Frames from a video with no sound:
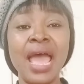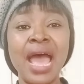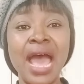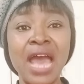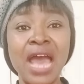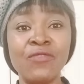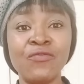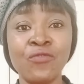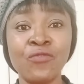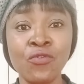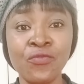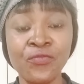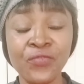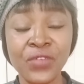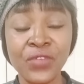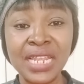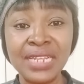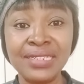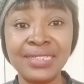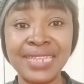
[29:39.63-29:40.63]
and
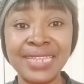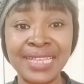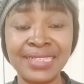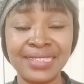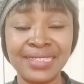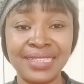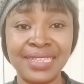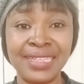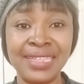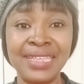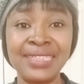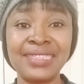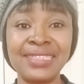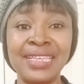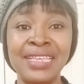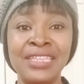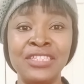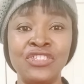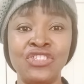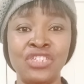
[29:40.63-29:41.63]
fulfilling destinies
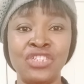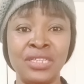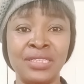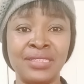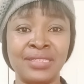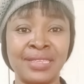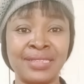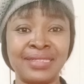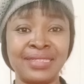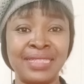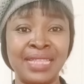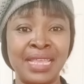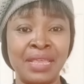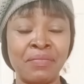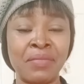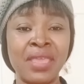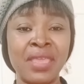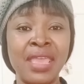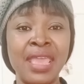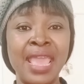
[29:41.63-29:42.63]
in Jesus'
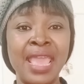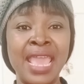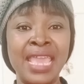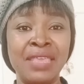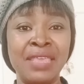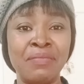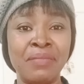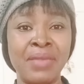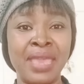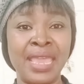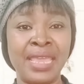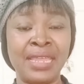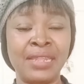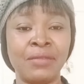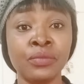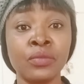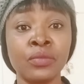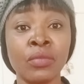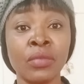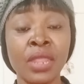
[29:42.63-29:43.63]
name.
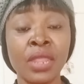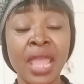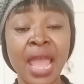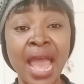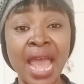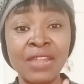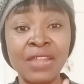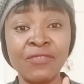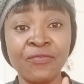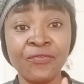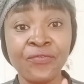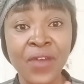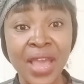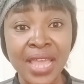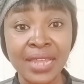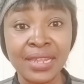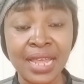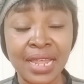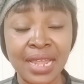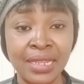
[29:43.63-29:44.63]
Amen. And
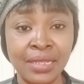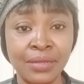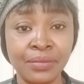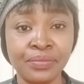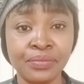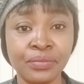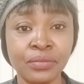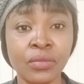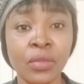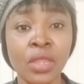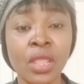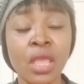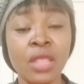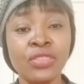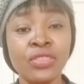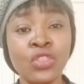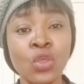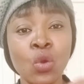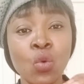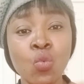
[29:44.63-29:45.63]
finally,
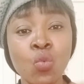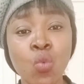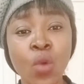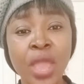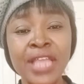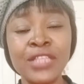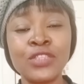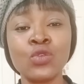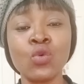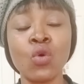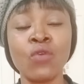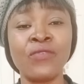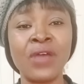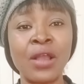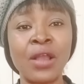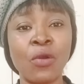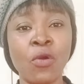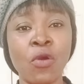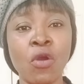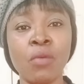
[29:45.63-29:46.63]
the way to
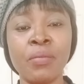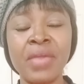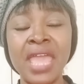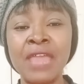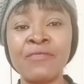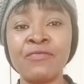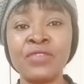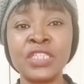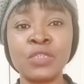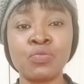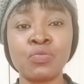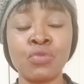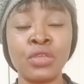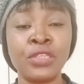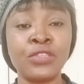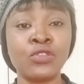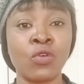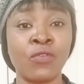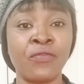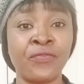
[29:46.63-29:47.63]
overcome every
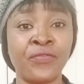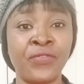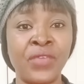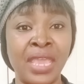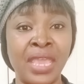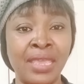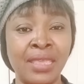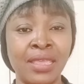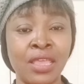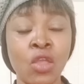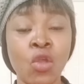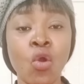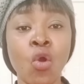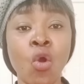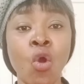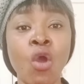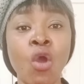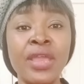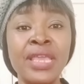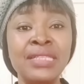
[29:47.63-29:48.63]
spirit of fear
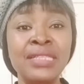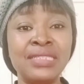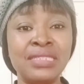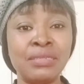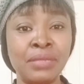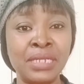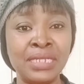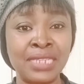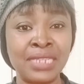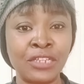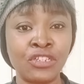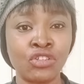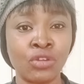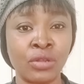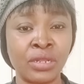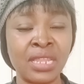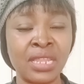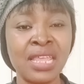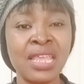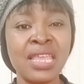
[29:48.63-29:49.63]
or
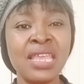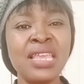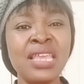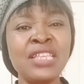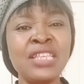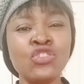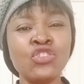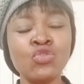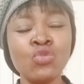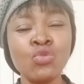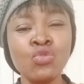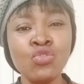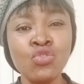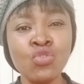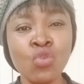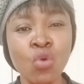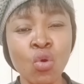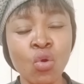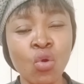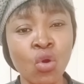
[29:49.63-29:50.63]
intimidation is to
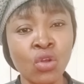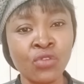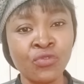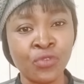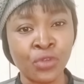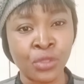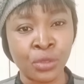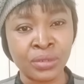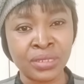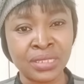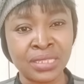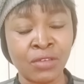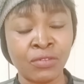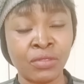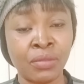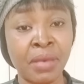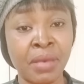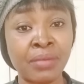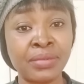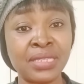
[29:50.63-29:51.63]
know God for yourself.
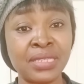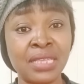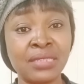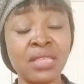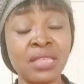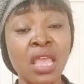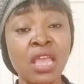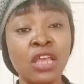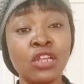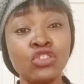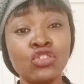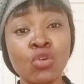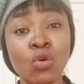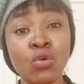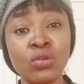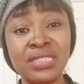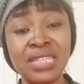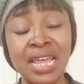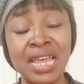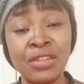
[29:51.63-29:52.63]
The Bible says,
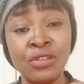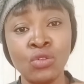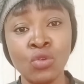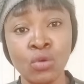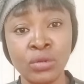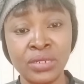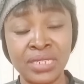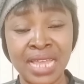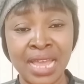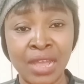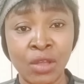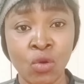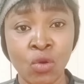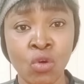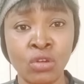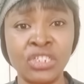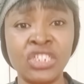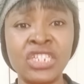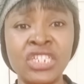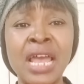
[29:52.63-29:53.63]
Those that know their
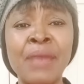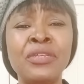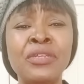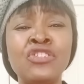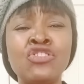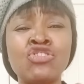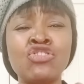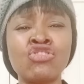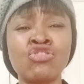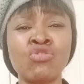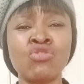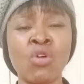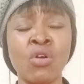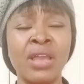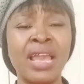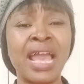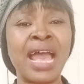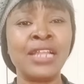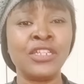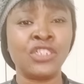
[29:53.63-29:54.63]
God shall be
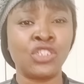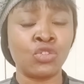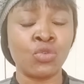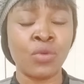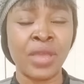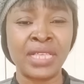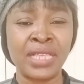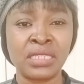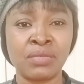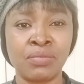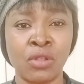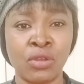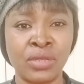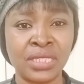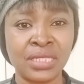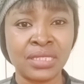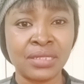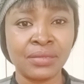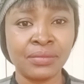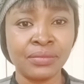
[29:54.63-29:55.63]
strong and do
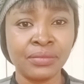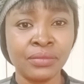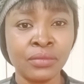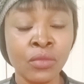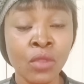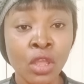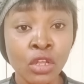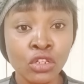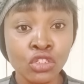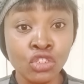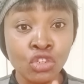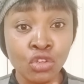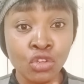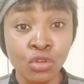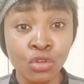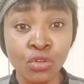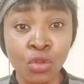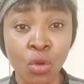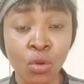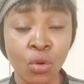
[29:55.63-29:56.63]
exploits. Do
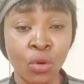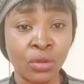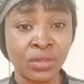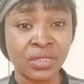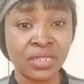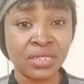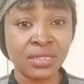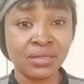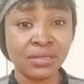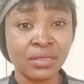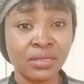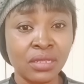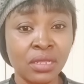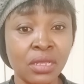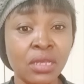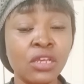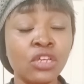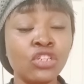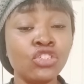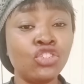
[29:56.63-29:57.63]
you know God?
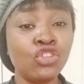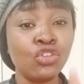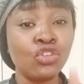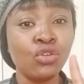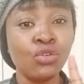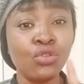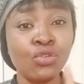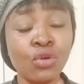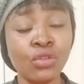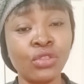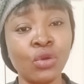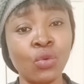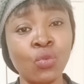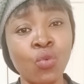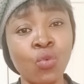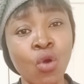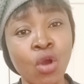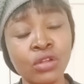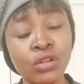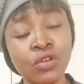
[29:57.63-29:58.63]
Do you know the
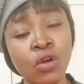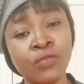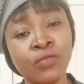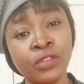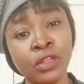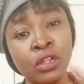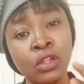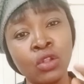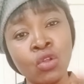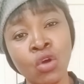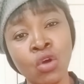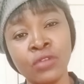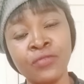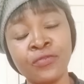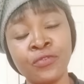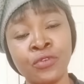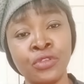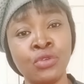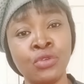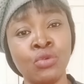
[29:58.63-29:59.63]
word of the Lord
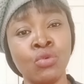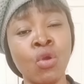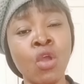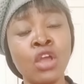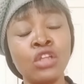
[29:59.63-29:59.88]
for you?